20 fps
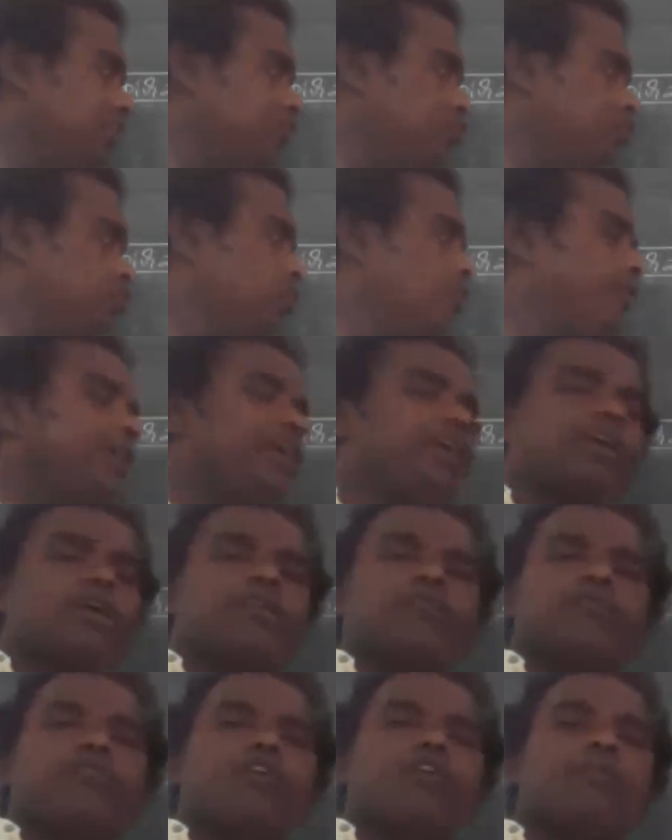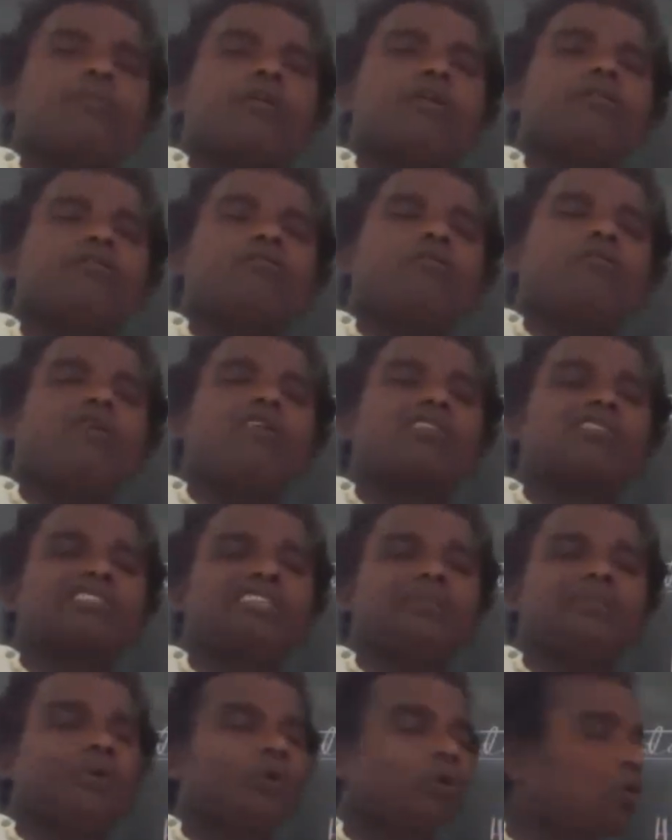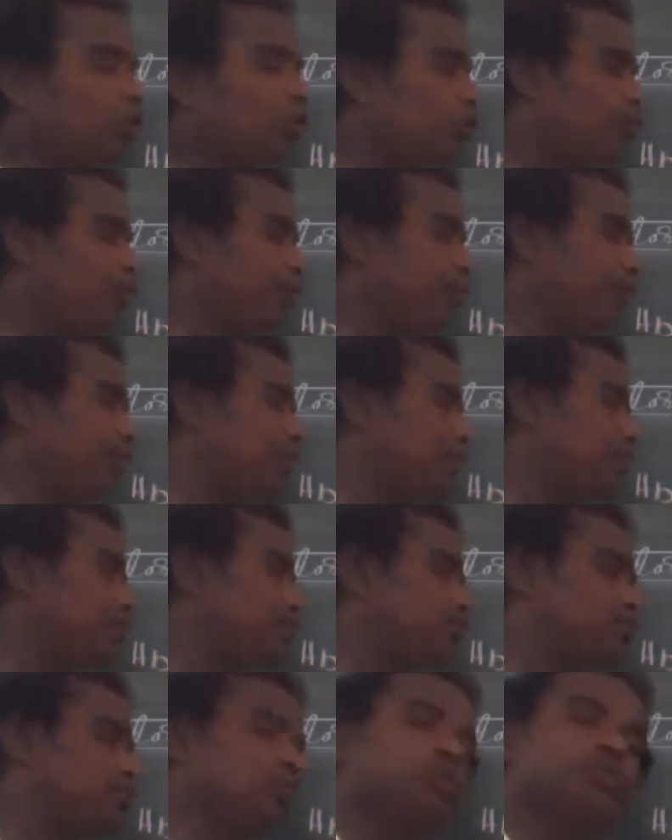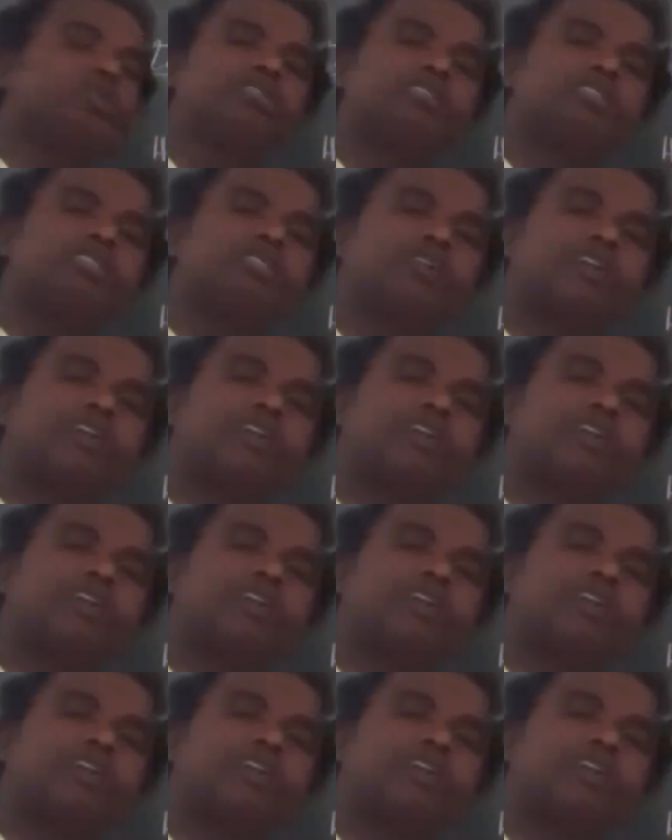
to be form of oxyhemoglobin. So this is very